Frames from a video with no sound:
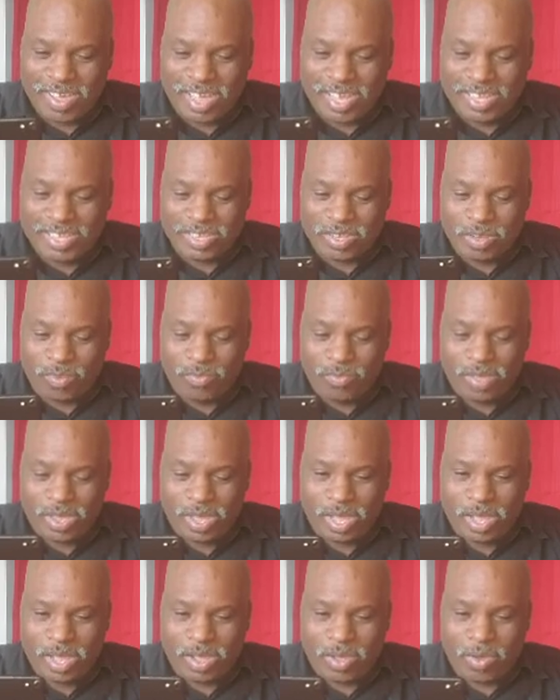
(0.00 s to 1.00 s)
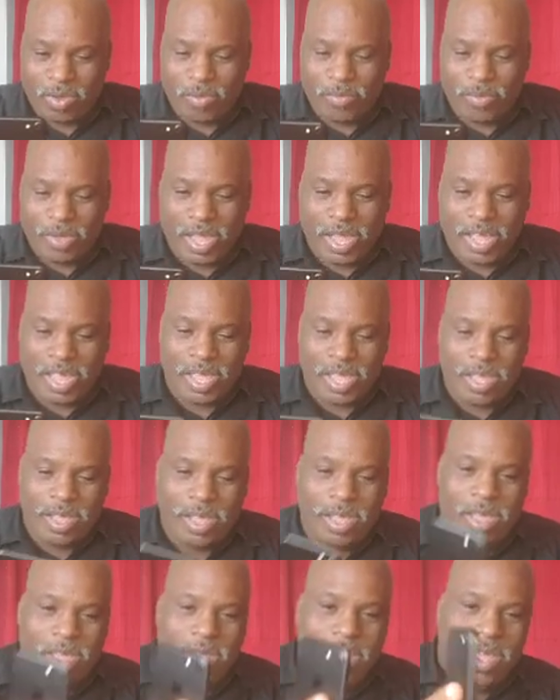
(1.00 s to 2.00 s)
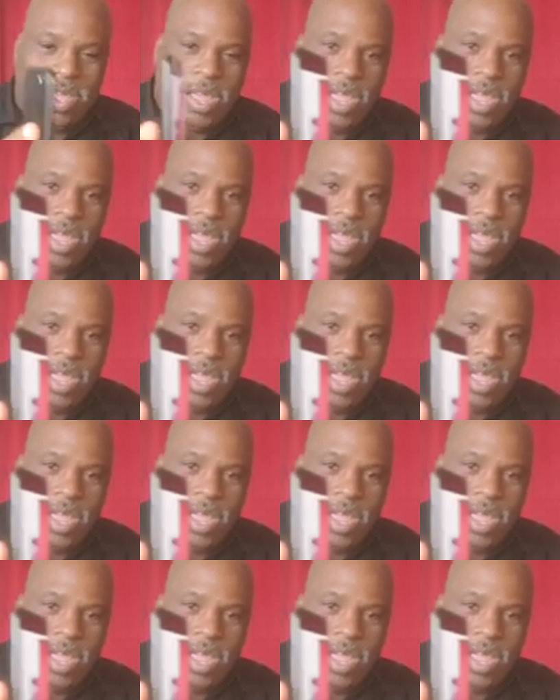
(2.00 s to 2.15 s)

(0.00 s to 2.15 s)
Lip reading: Okay, so we gotta go right here,